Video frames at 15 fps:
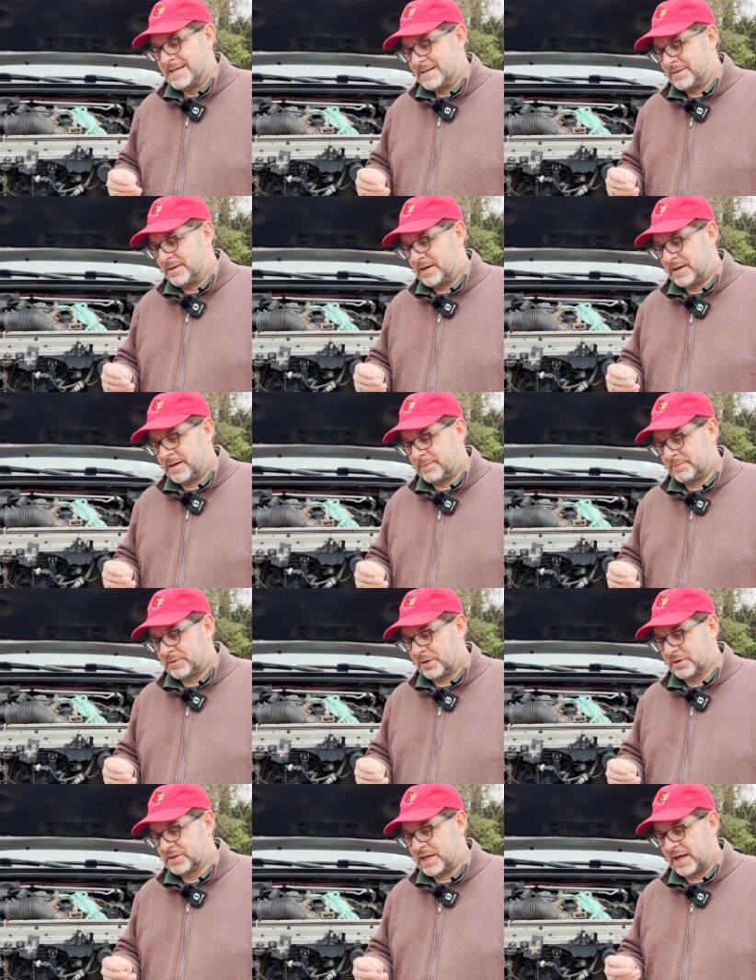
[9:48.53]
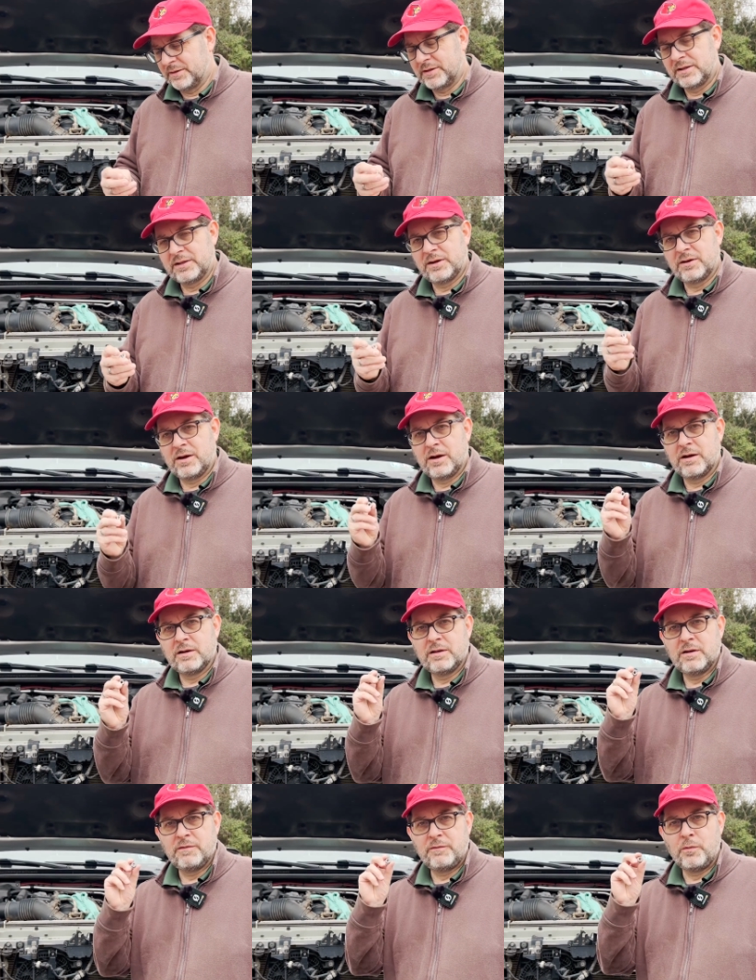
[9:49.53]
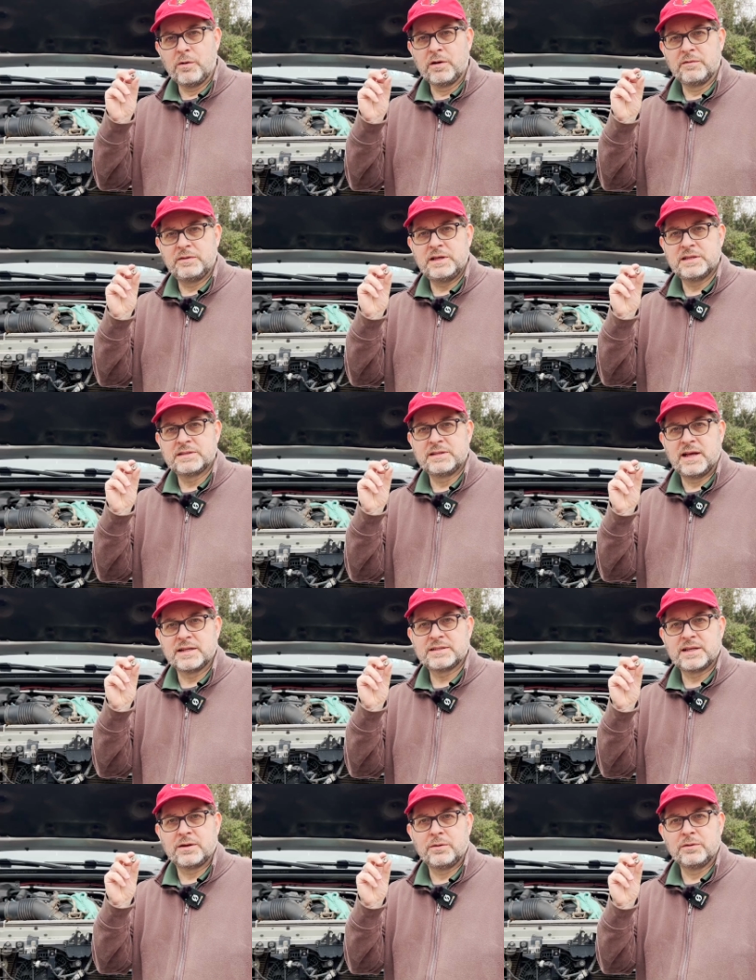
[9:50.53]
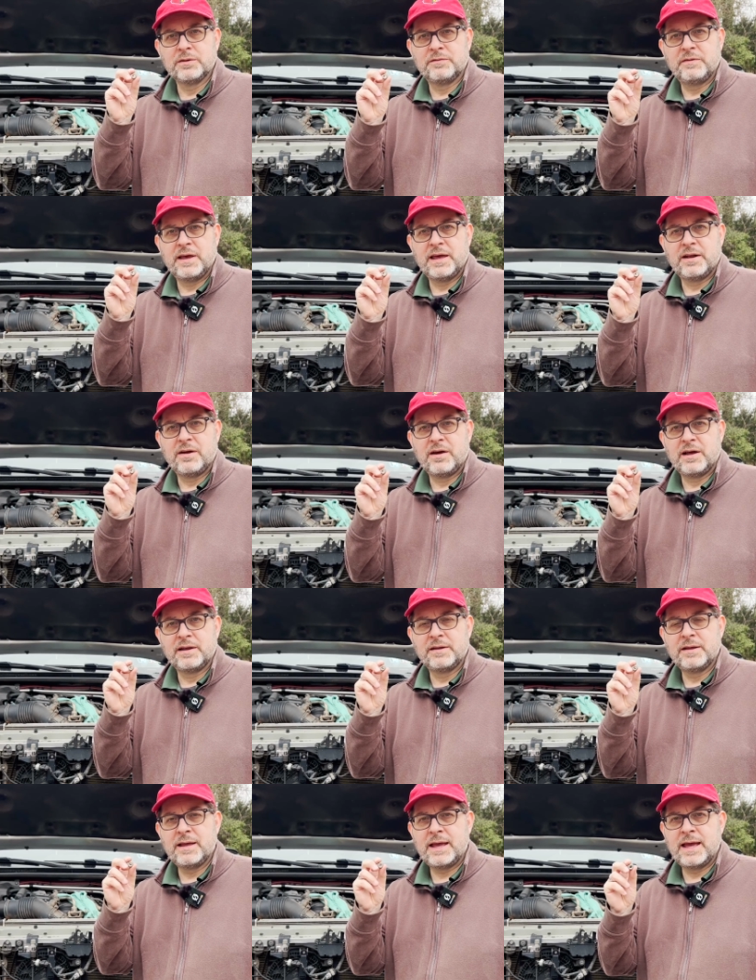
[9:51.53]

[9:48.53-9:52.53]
turns out that there are 4 of these nuts that hold the fan on,